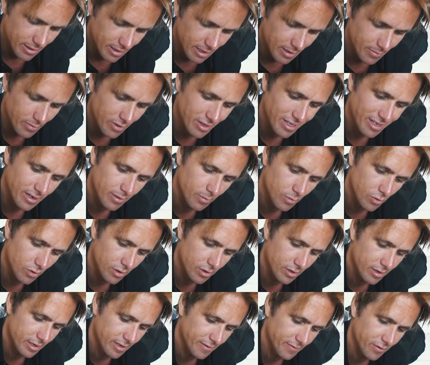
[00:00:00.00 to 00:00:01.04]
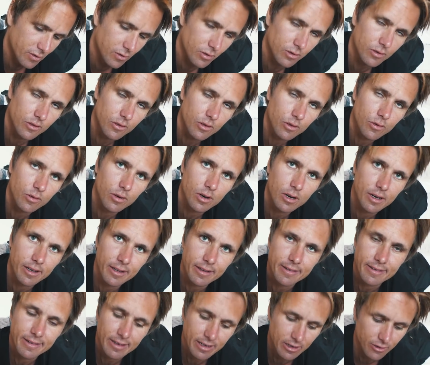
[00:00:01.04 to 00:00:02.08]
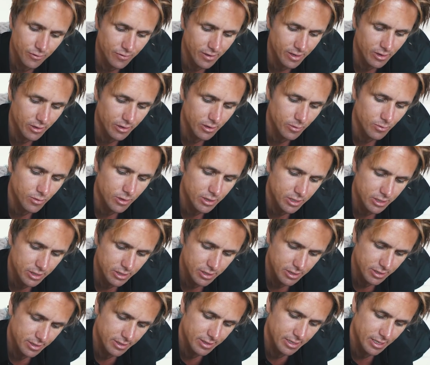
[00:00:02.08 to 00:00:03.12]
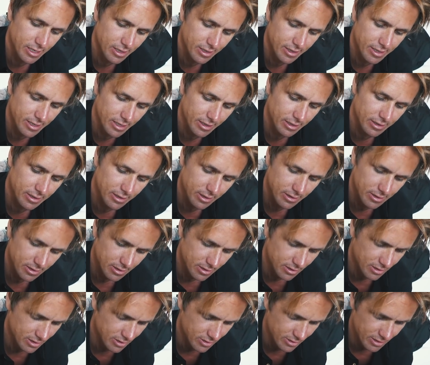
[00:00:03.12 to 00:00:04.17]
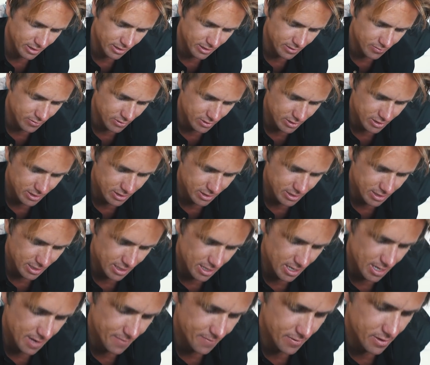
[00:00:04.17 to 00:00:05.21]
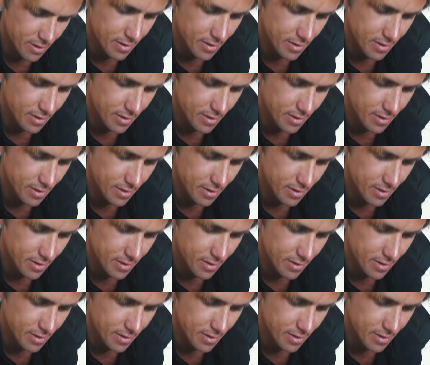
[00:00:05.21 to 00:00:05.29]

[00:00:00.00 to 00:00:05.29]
I'm a little more difficult to satisfy on the watch side of things, considering the watch I have.